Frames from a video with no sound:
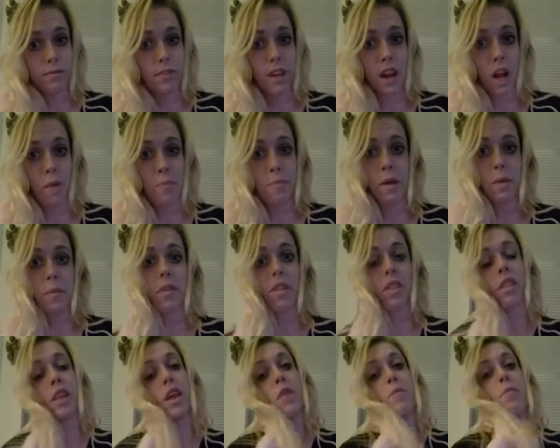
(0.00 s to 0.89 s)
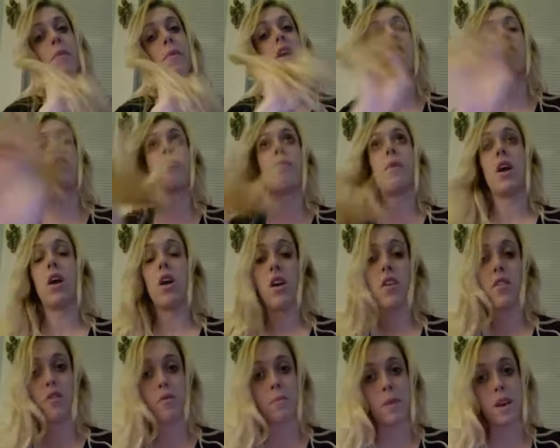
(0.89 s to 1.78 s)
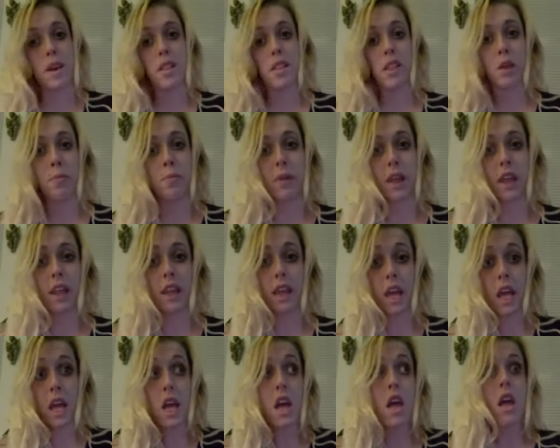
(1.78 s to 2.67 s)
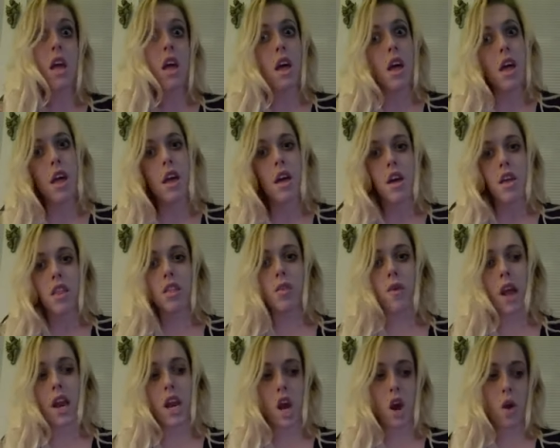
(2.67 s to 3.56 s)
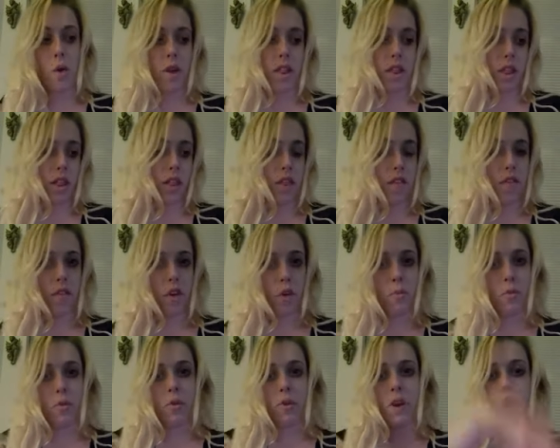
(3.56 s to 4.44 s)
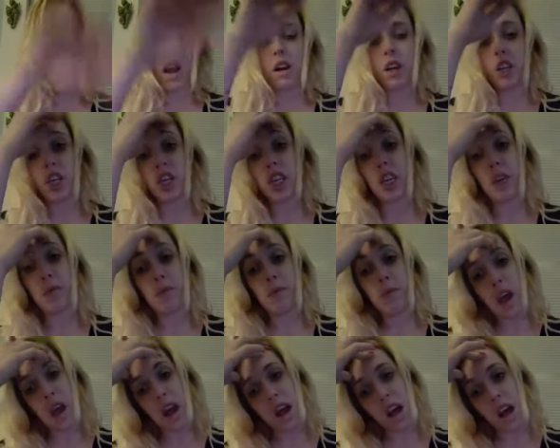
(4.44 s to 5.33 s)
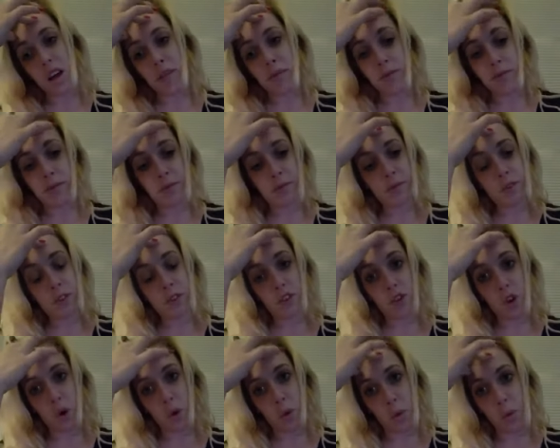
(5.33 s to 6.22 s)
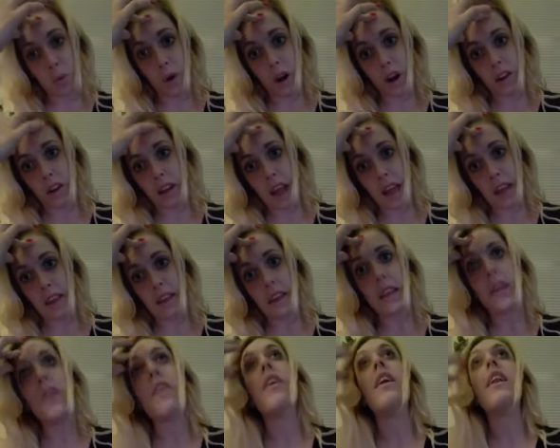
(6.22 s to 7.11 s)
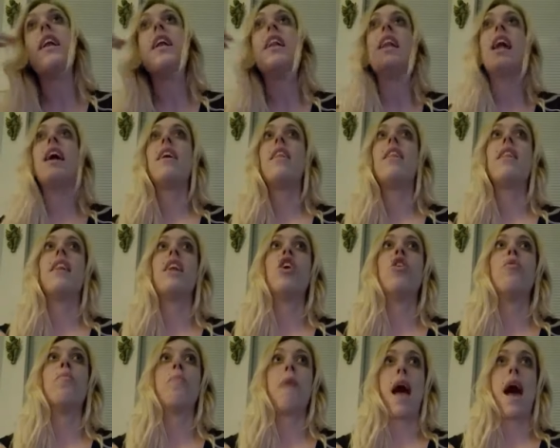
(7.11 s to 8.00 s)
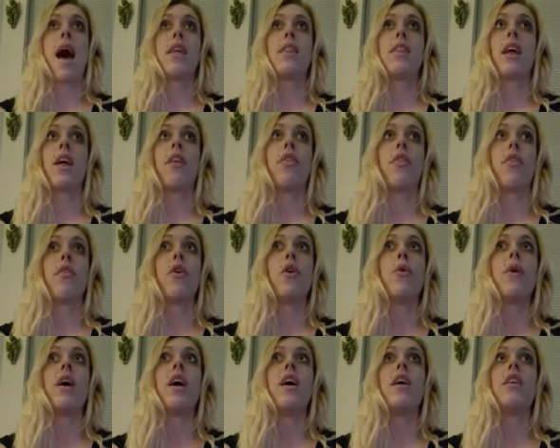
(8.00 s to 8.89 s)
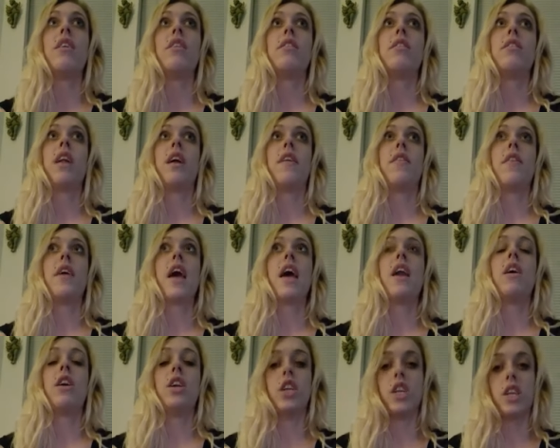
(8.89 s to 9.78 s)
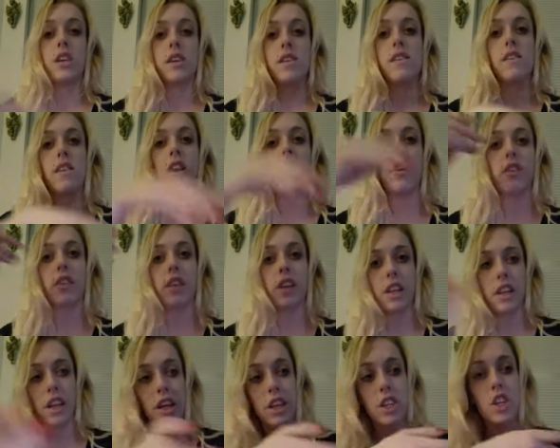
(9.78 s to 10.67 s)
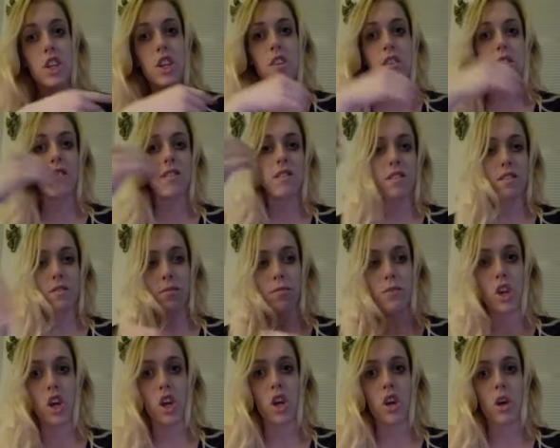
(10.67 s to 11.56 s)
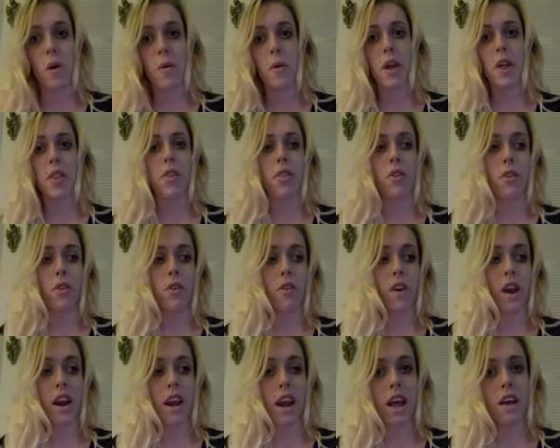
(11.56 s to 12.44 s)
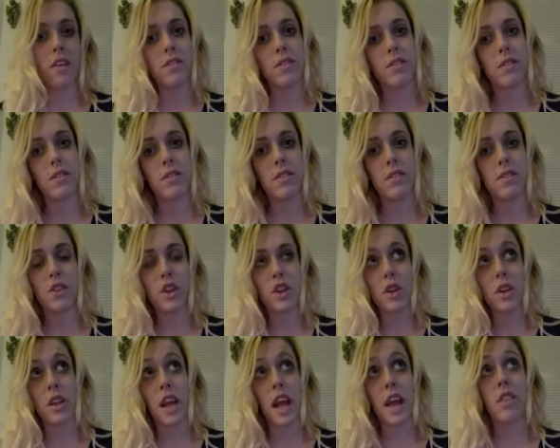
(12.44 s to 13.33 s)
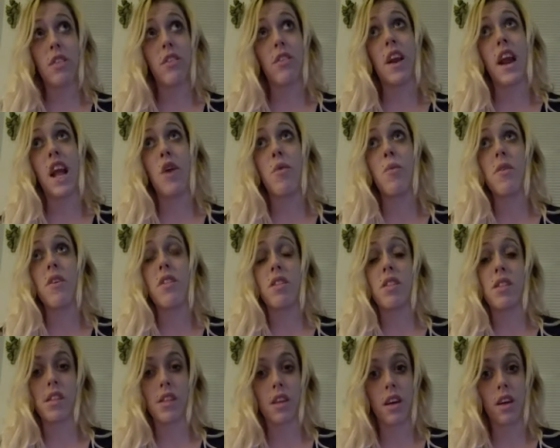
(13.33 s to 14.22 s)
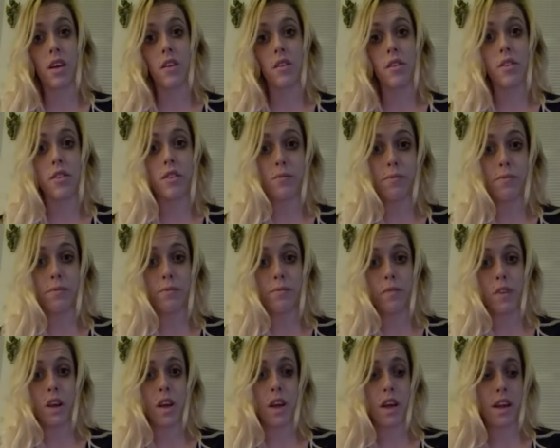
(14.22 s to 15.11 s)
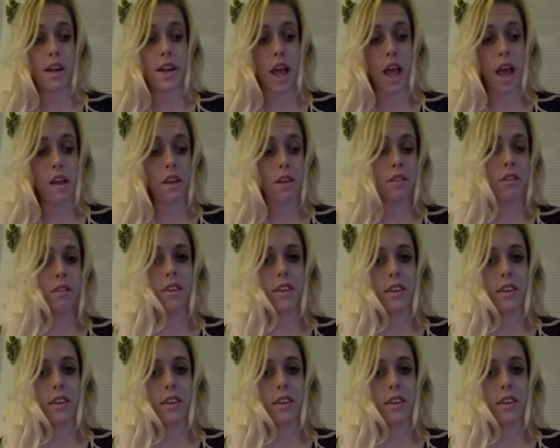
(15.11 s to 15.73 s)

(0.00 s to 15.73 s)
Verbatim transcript: not be able to sleep, and it's been hard for me to sleep lately. So I know it's the full moon energy. Um, so we're like literally like still passing through it. Like the energy is literally like just going through right now. Yesterday was a, a day.